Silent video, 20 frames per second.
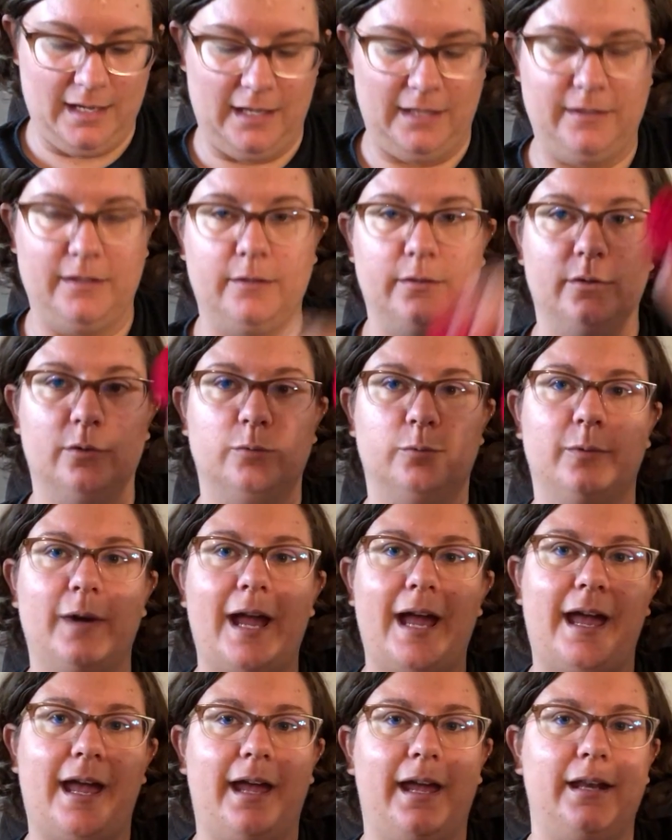And then the
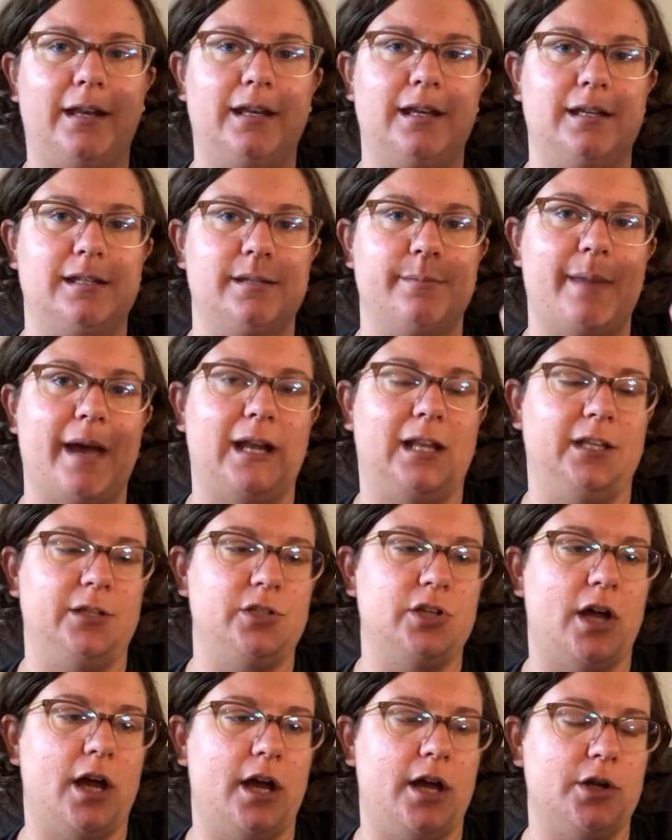red is a Madeline
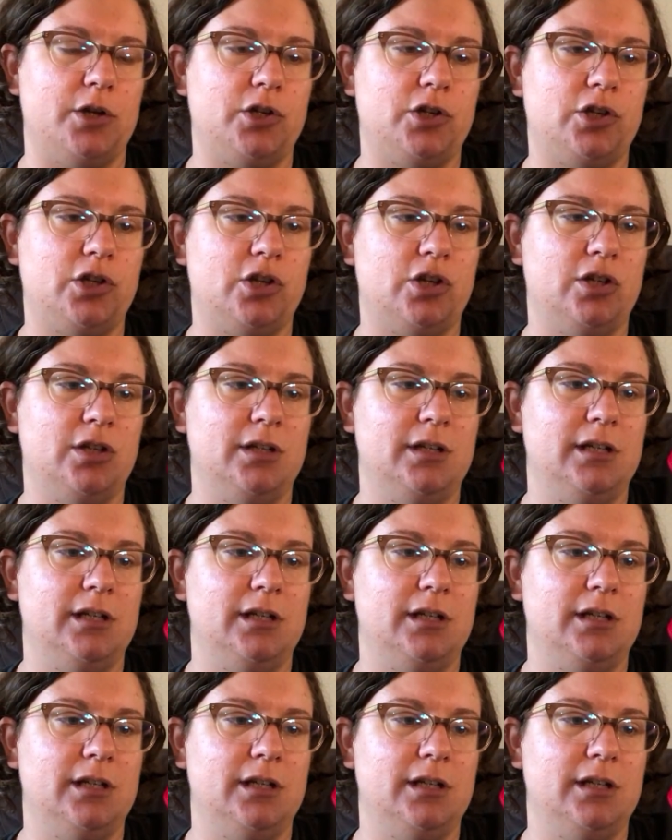Tosh.